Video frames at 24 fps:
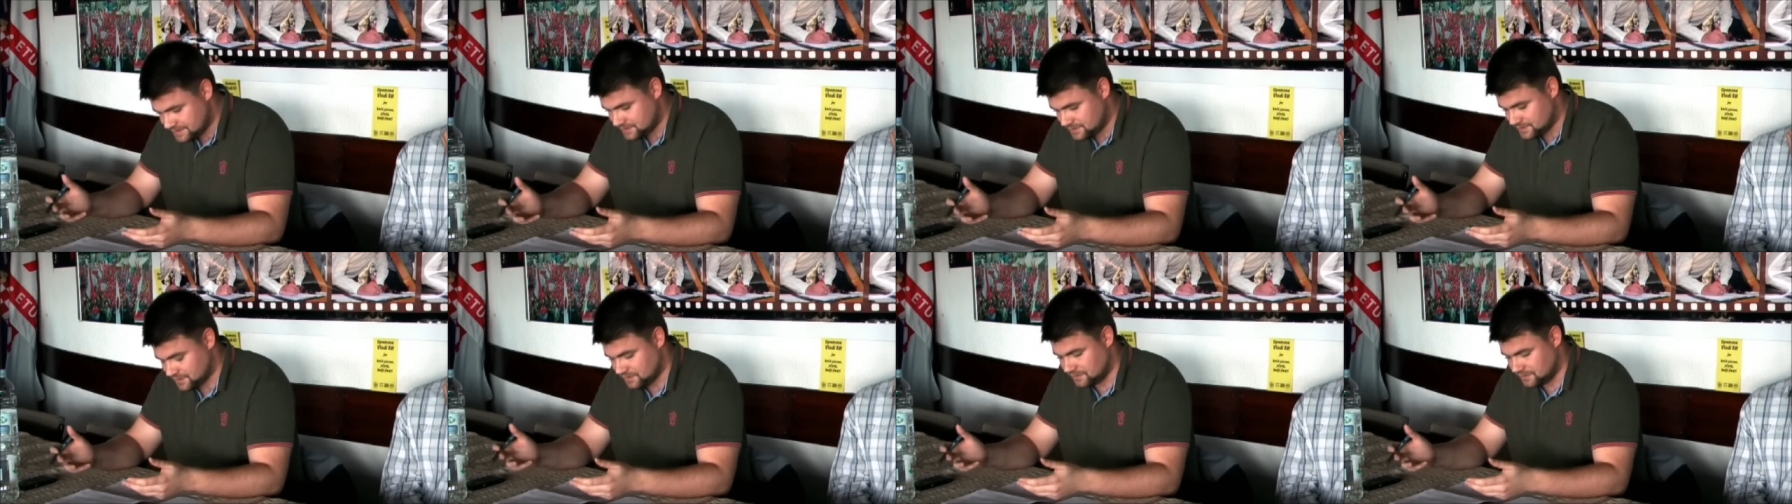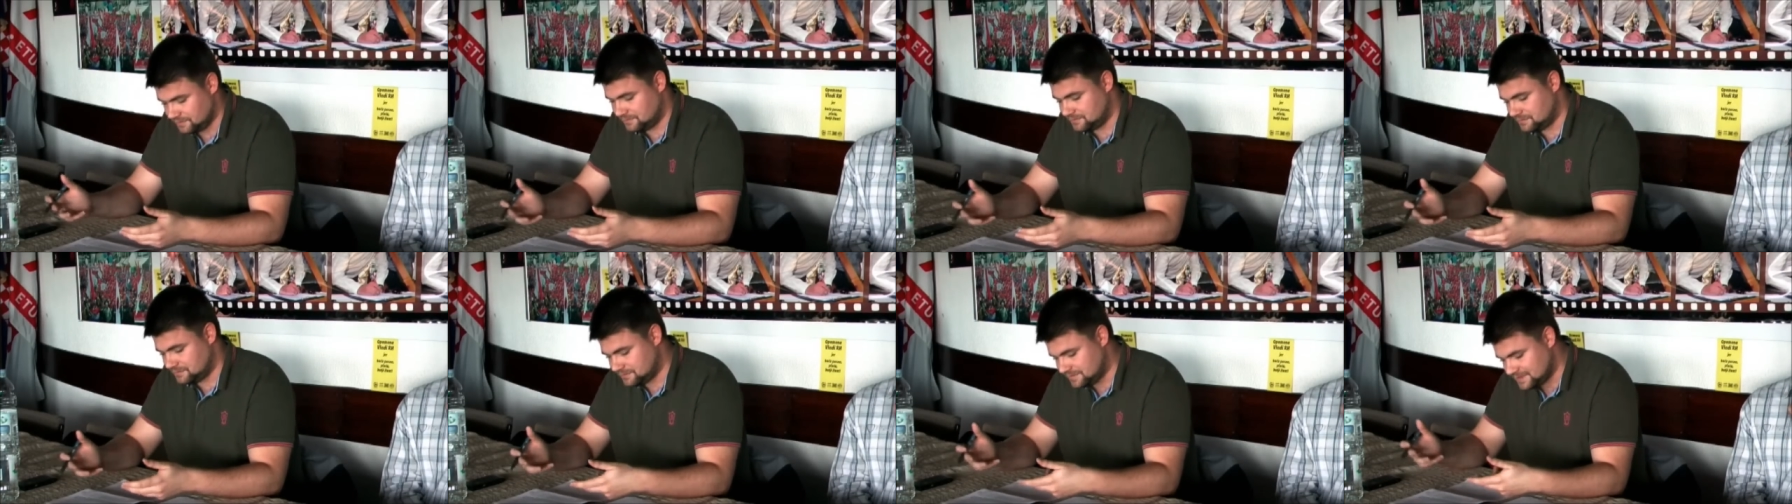So
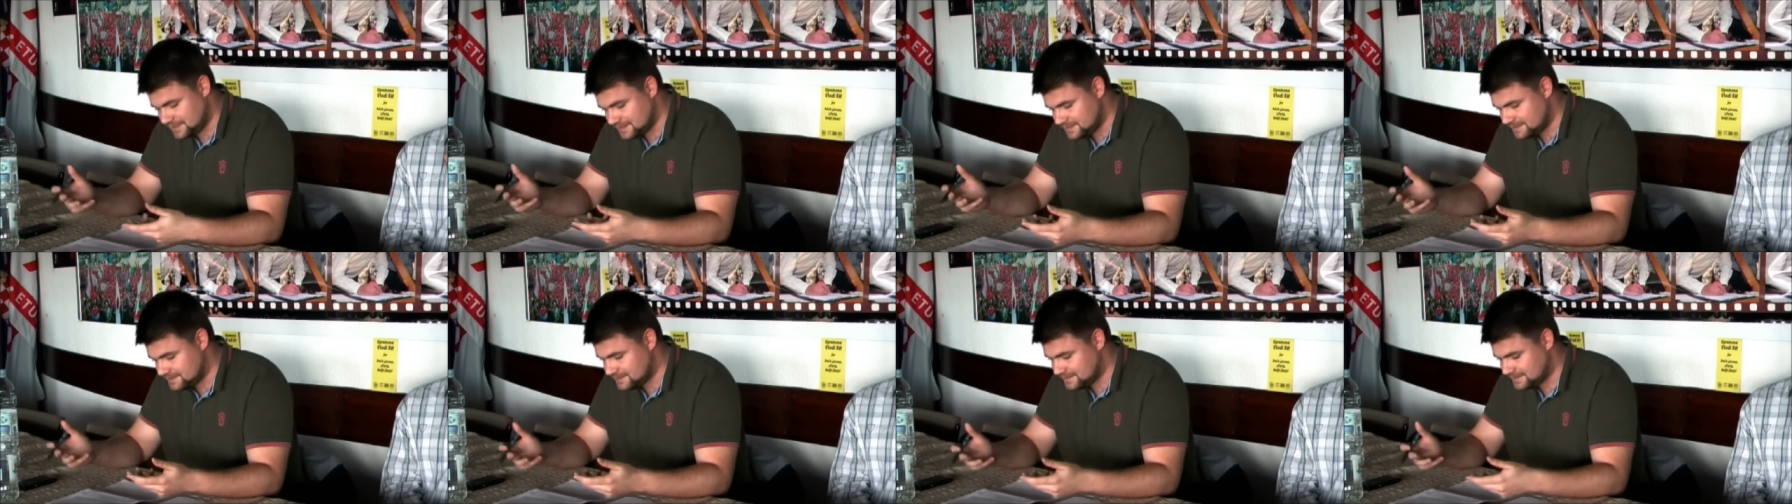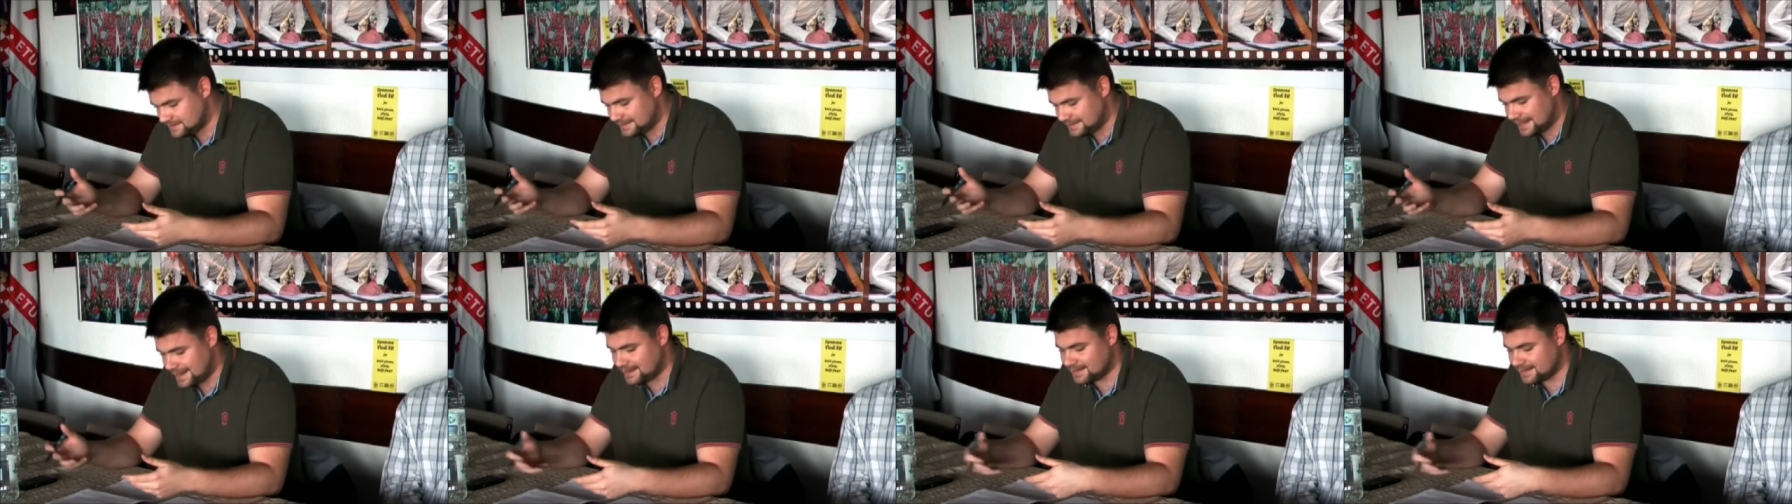this
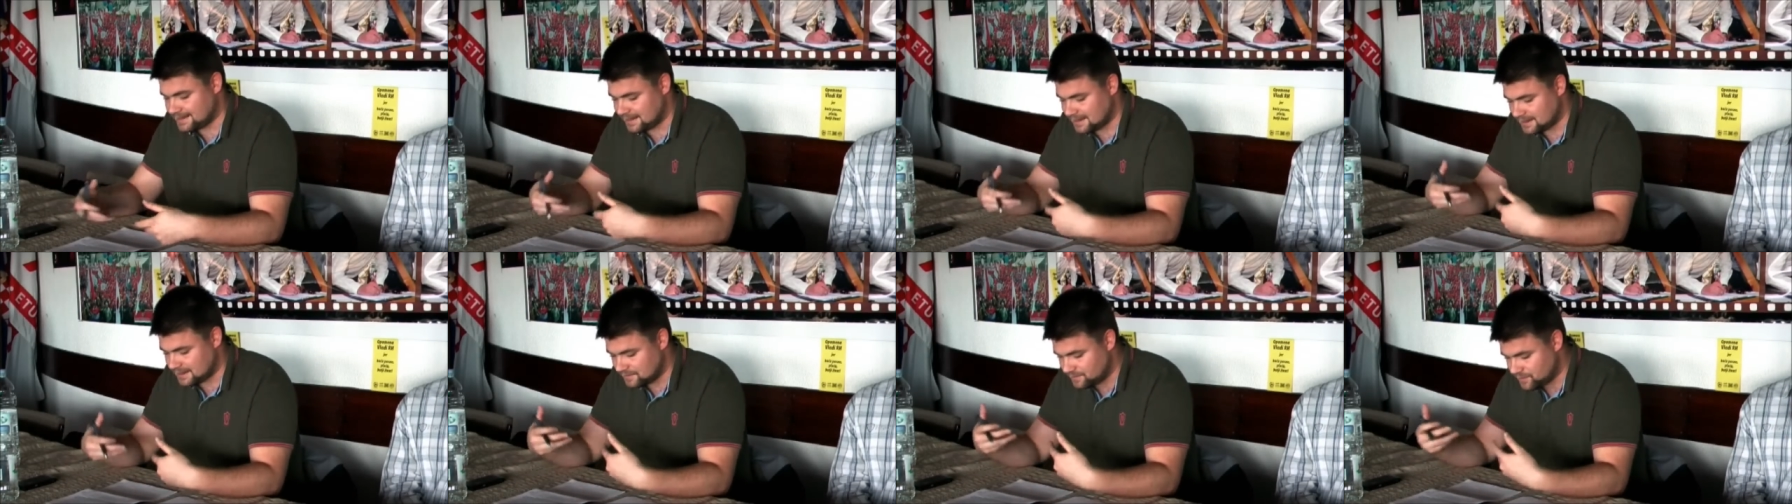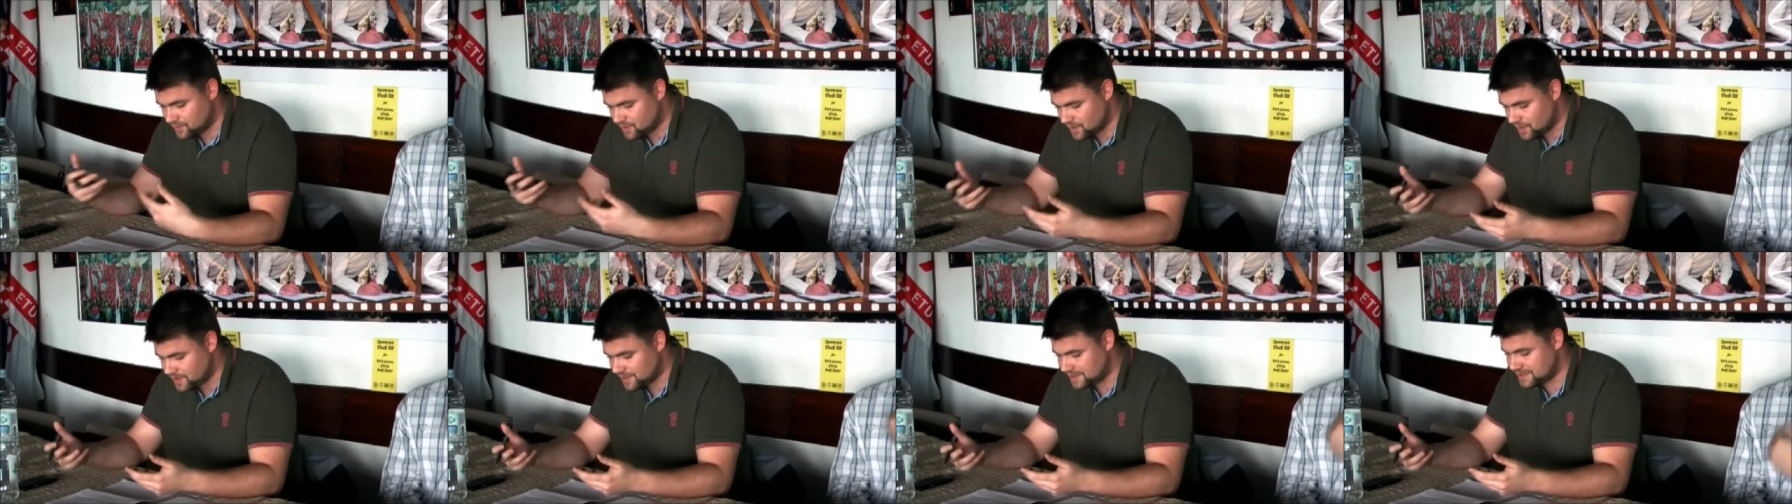technical mm-hmm.
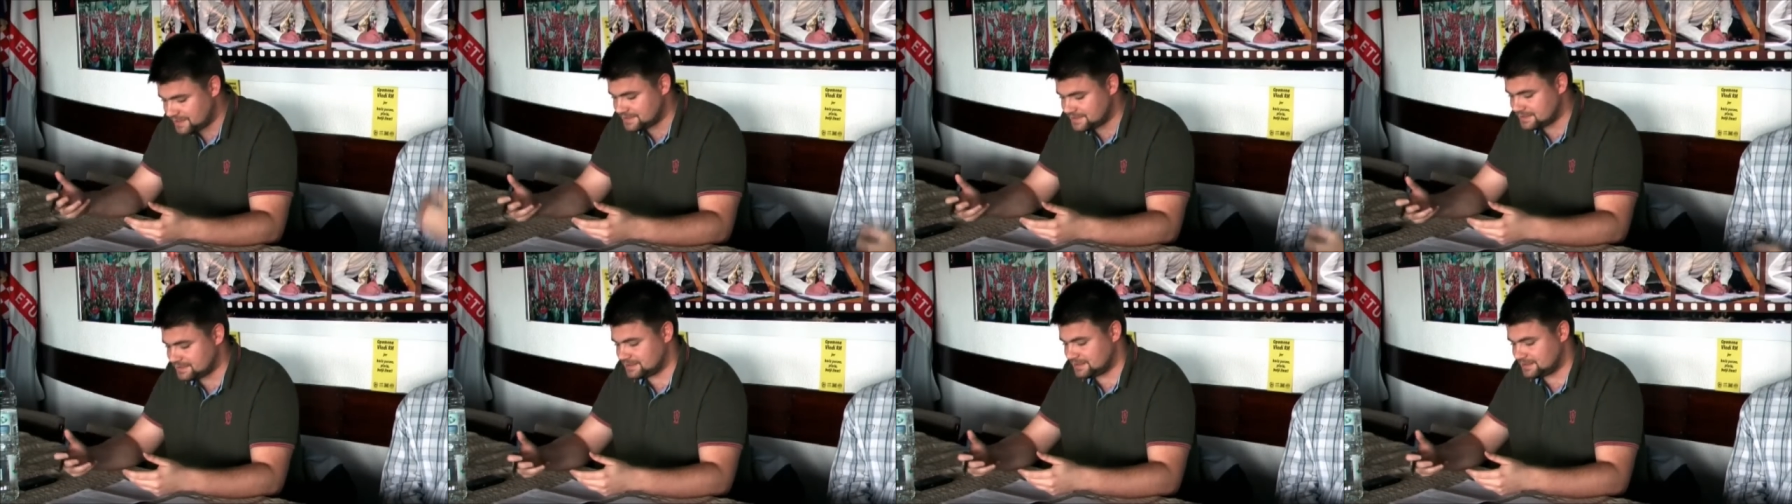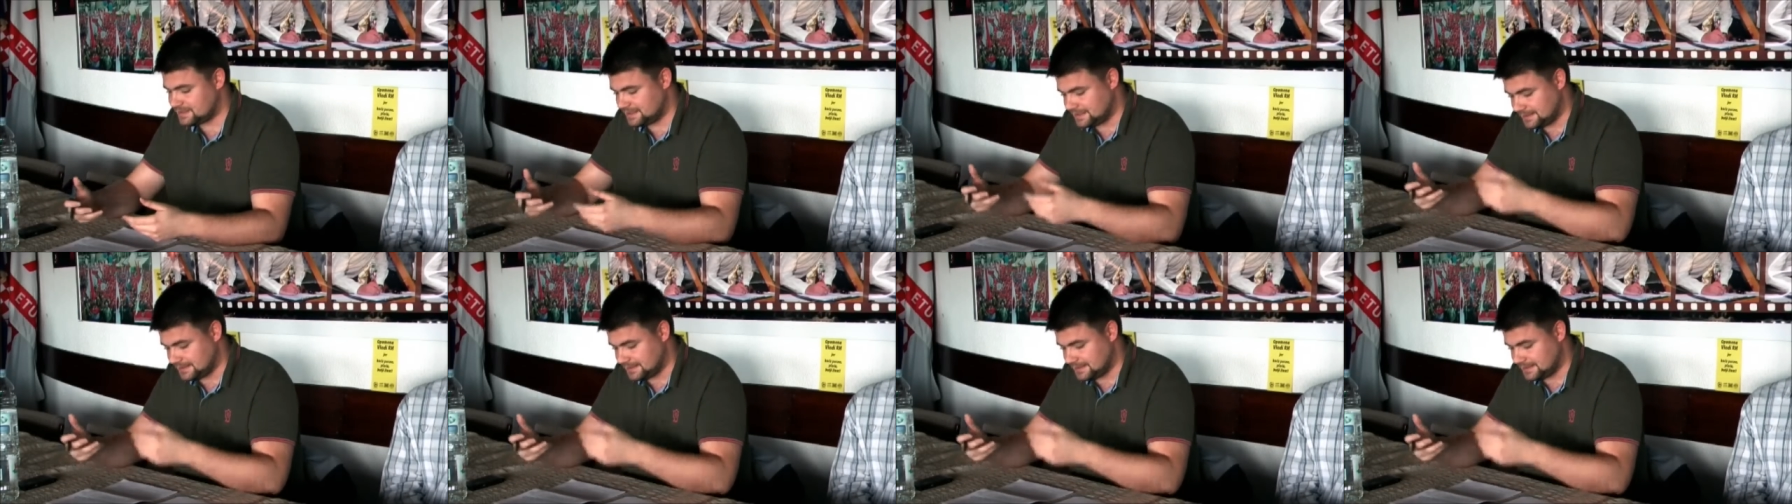progress,